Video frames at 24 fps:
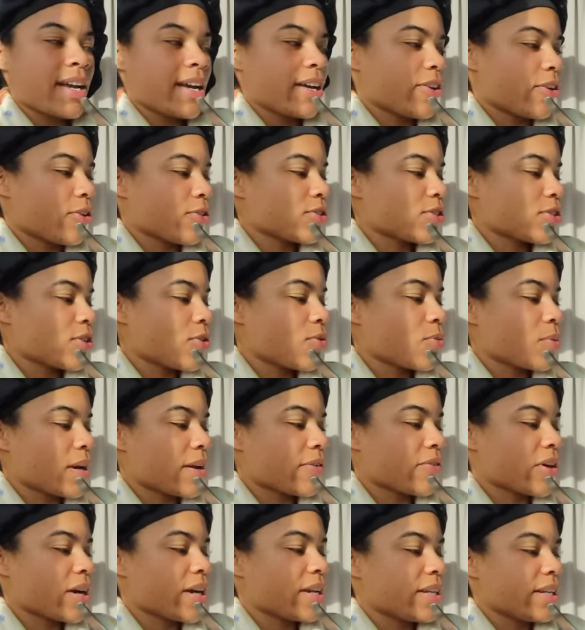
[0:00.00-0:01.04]
And also
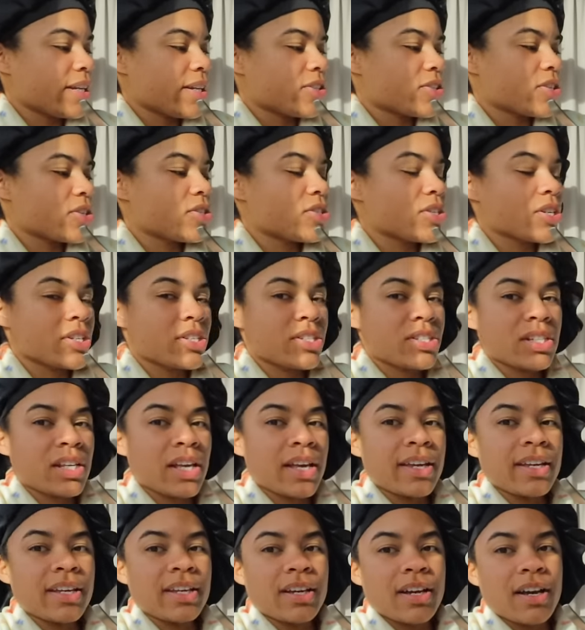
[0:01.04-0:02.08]
whenever I need to just
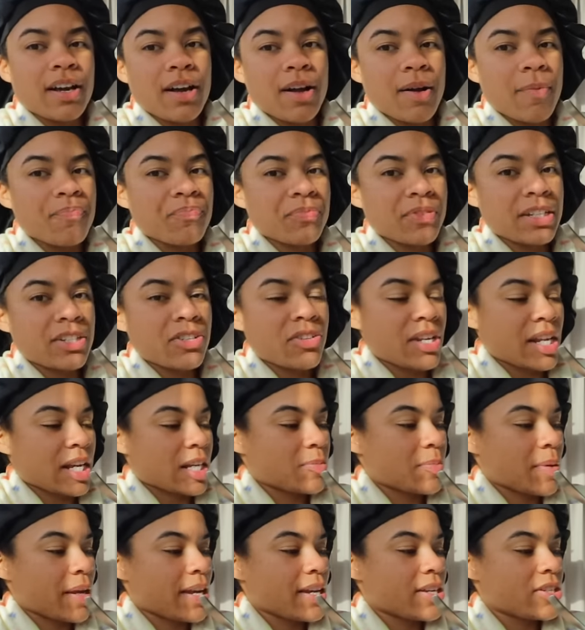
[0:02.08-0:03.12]
like um, get to the
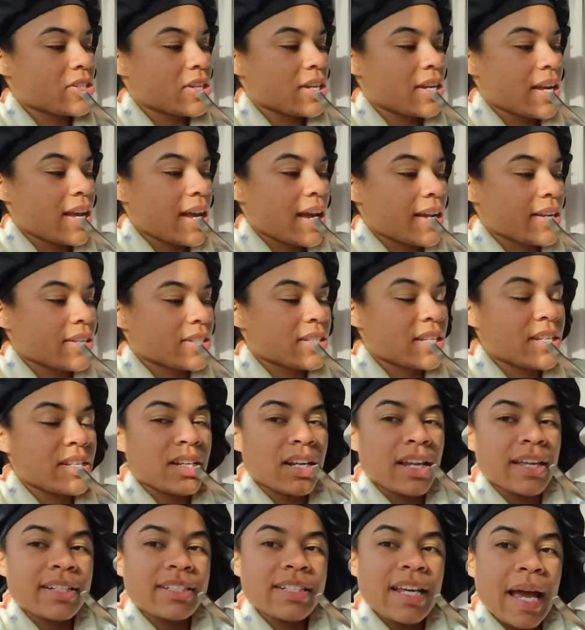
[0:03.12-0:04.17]
next page, I just need to
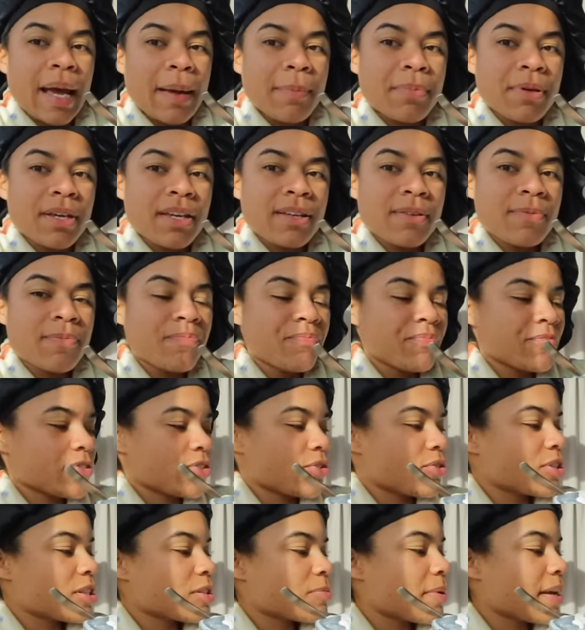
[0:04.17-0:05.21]
like tap it.
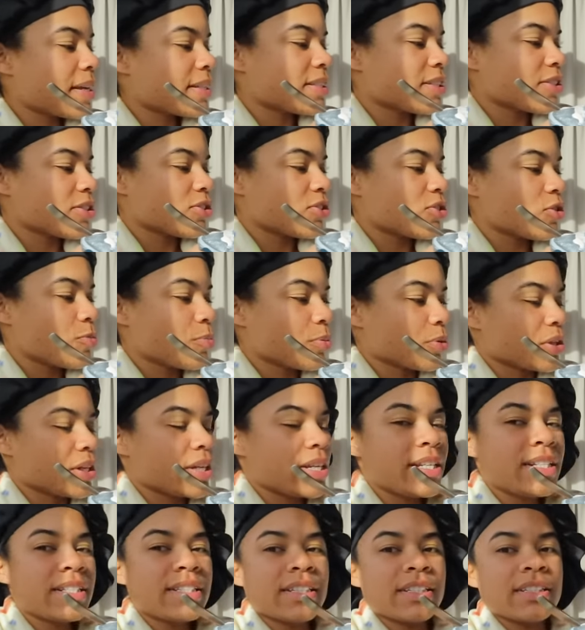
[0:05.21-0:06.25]
So it just makes it super
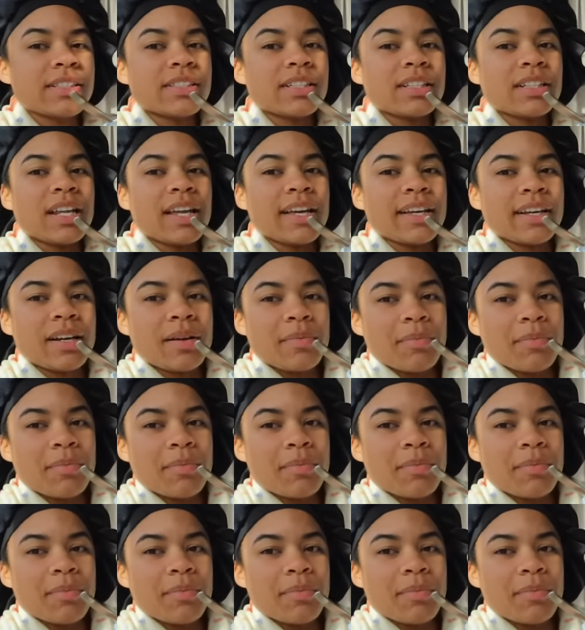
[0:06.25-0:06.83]
easy to like,